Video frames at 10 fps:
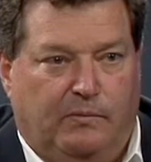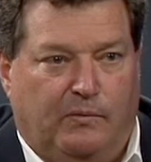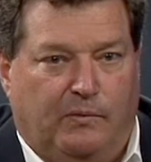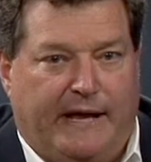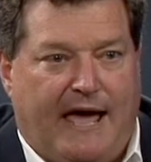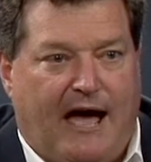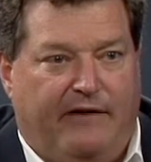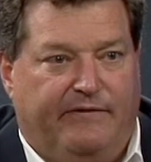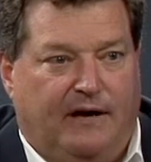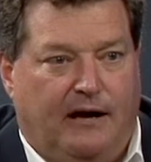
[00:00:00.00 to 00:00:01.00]
we
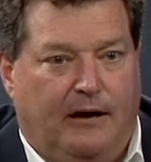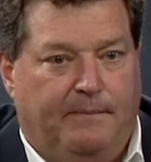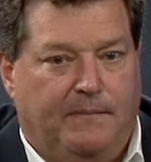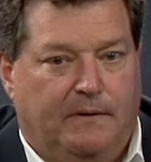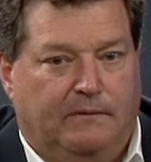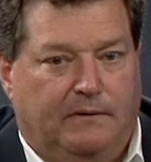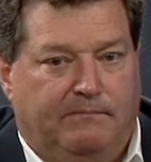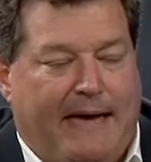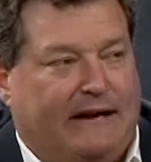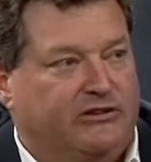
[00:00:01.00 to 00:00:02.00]
have um,
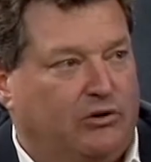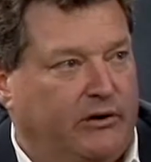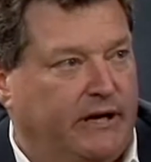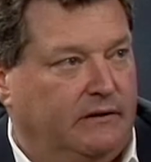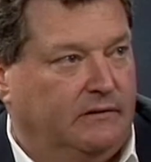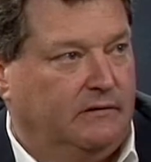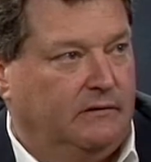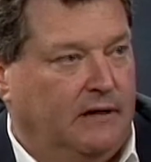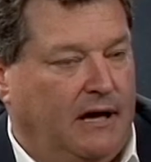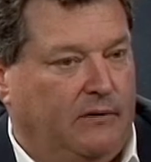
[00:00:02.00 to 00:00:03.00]
mandatory
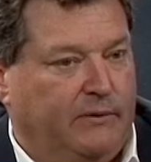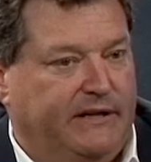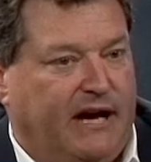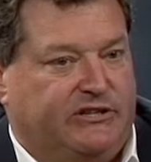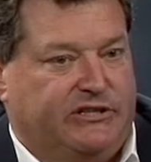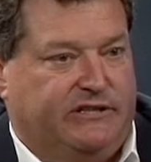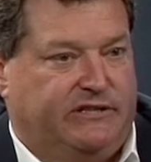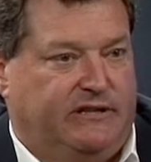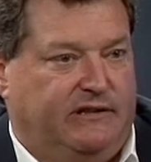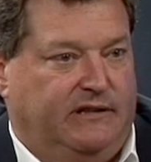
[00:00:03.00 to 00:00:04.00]
uh,
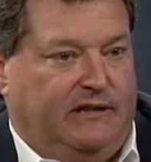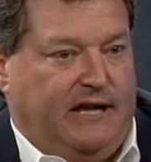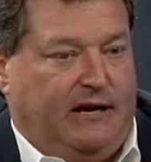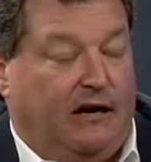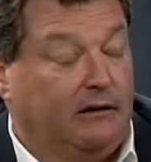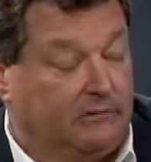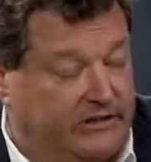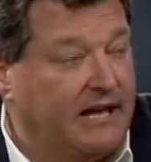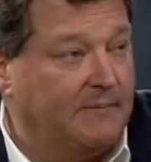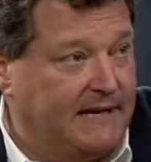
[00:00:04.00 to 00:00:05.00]
reductions our
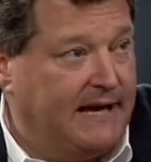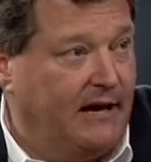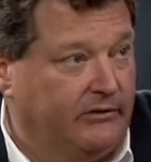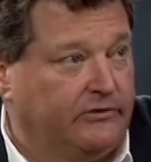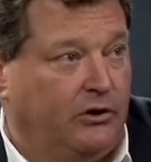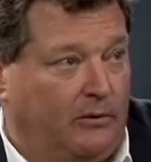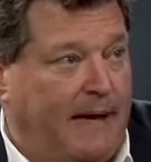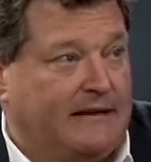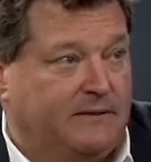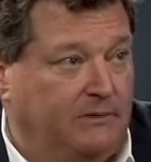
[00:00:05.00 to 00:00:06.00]
TMDLs, total
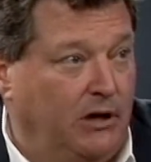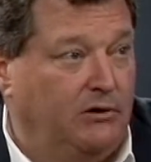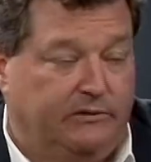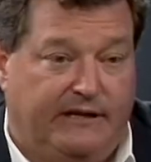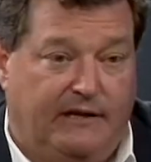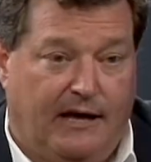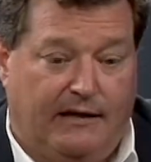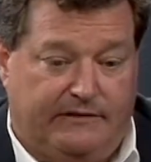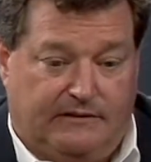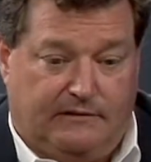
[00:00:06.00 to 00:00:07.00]
maximum load
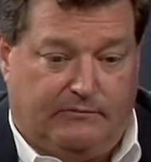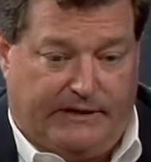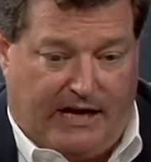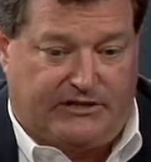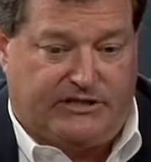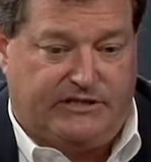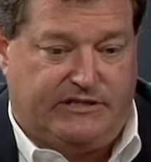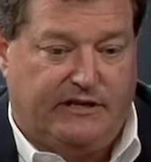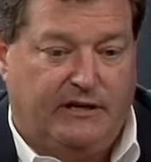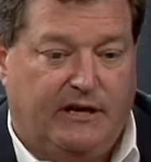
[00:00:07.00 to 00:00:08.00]
uh,
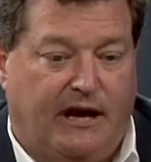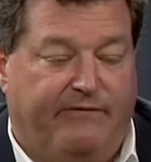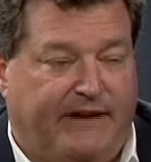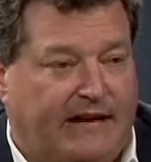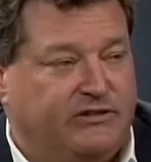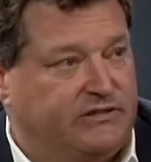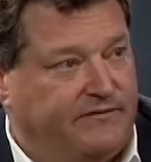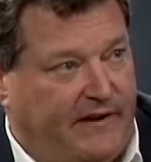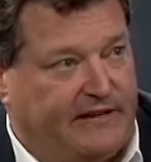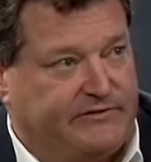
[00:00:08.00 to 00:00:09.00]
reductions of nitrogen,
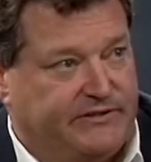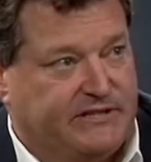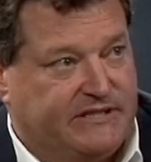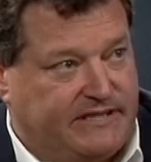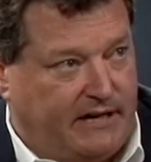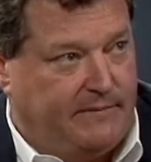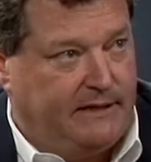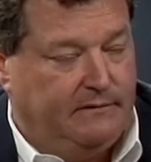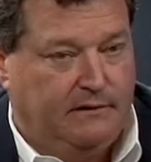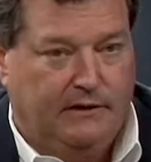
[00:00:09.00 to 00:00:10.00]
phosphorus, and sediment
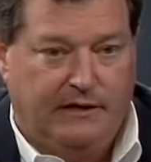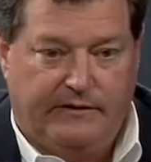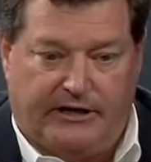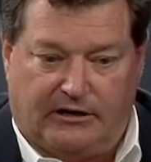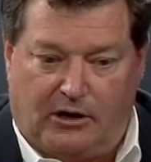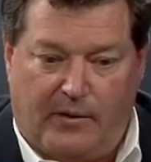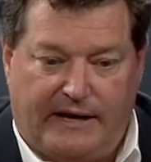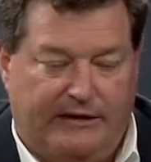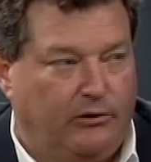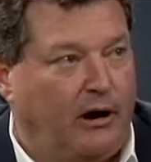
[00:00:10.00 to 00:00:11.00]
that are going
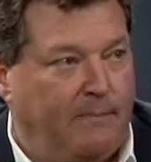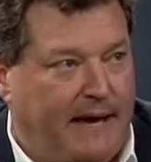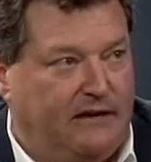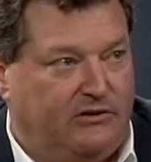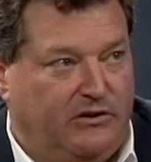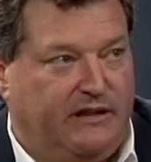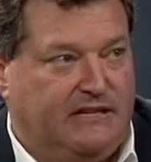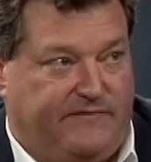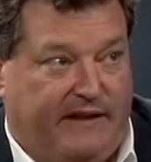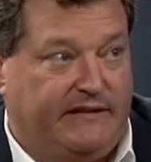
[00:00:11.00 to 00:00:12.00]
into our bay due to
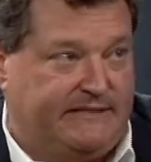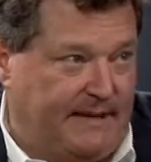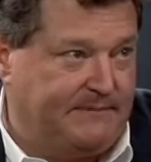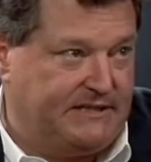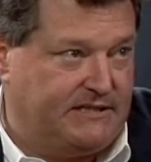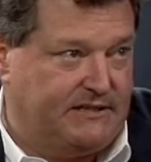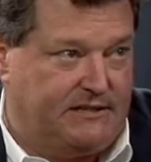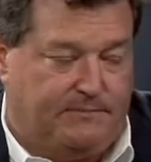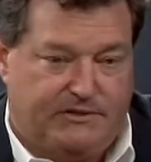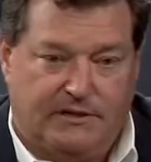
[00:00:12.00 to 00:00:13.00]
these failing septic
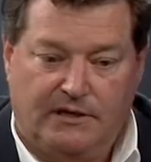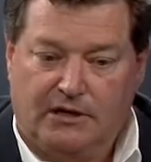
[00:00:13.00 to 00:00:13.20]
systems.